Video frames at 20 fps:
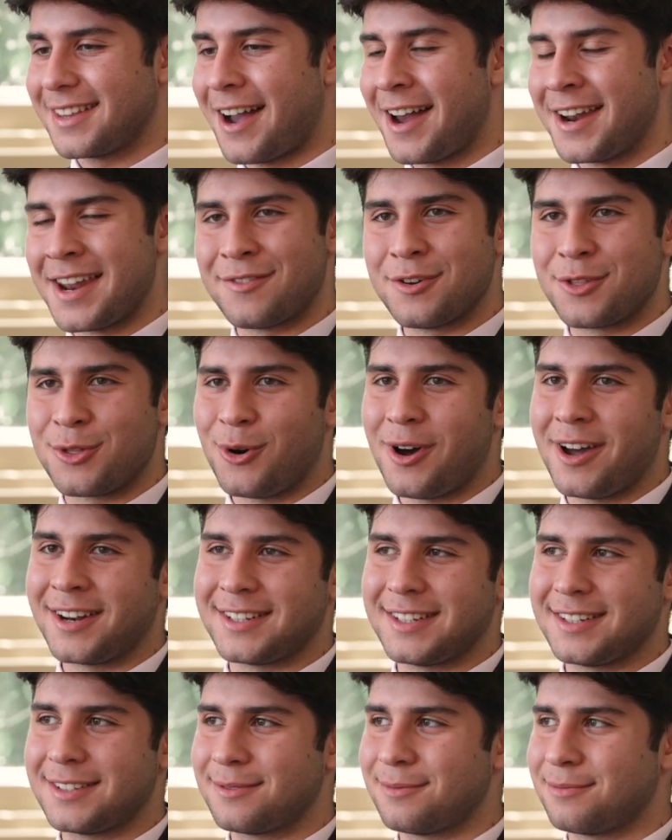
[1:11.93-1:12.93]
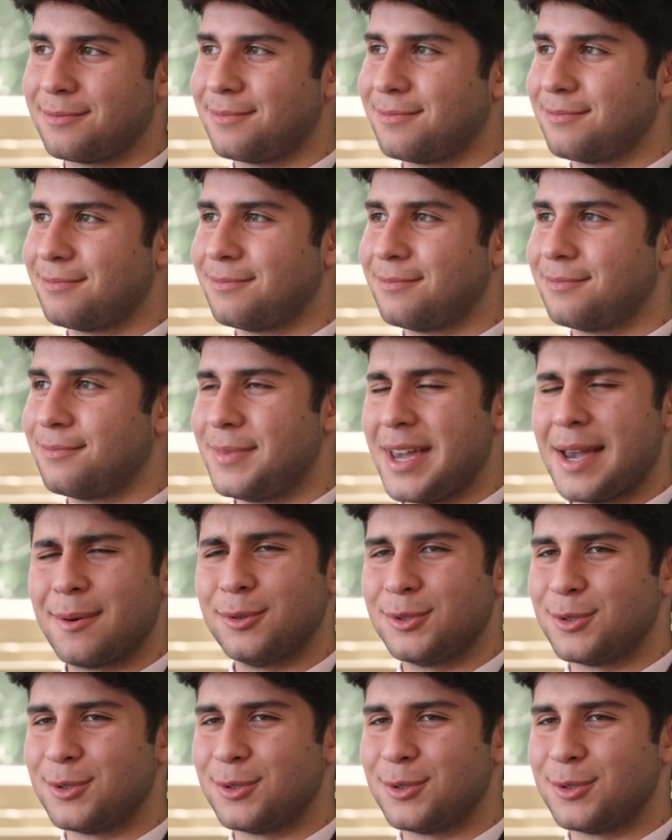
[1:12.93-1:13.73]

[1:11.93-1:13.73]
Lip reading: I never thought I'd be able